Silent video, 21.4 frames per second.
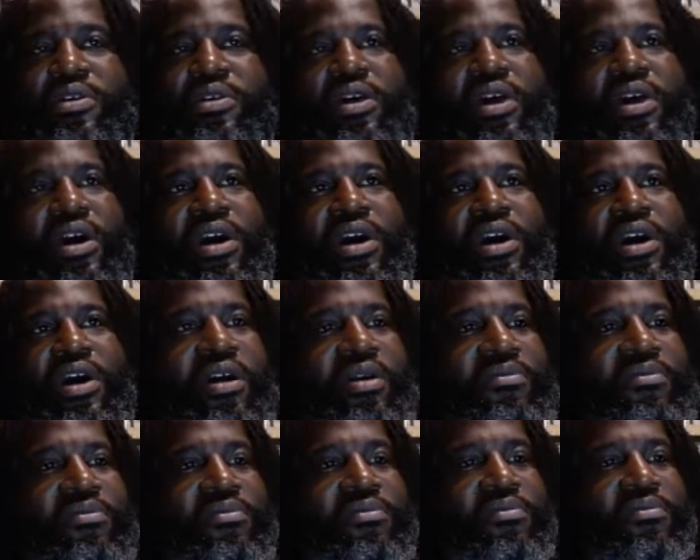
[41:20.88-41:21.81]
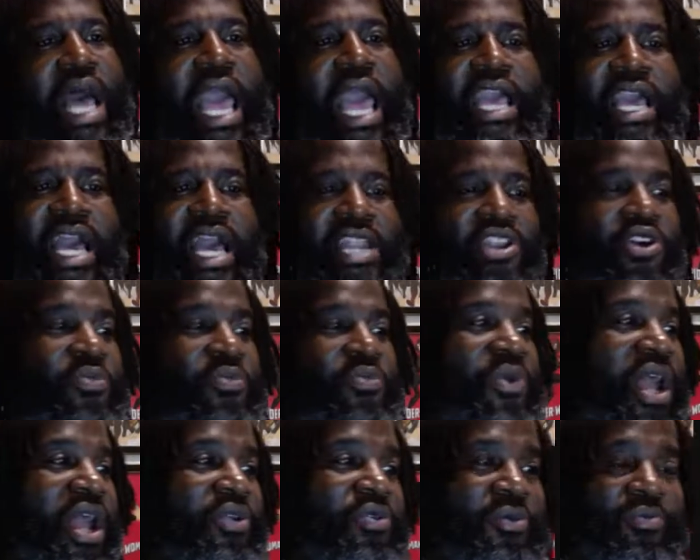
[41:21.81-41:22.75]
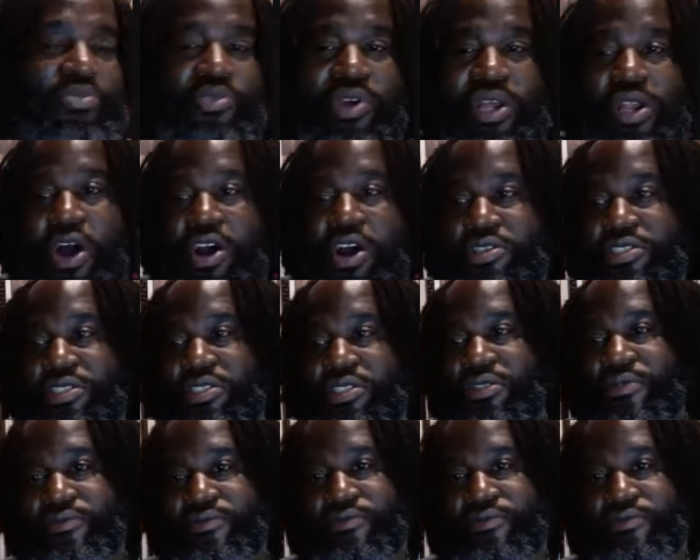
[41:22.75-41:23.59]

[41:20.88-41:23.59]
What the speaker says: I ain't got no problem with Brie Larson.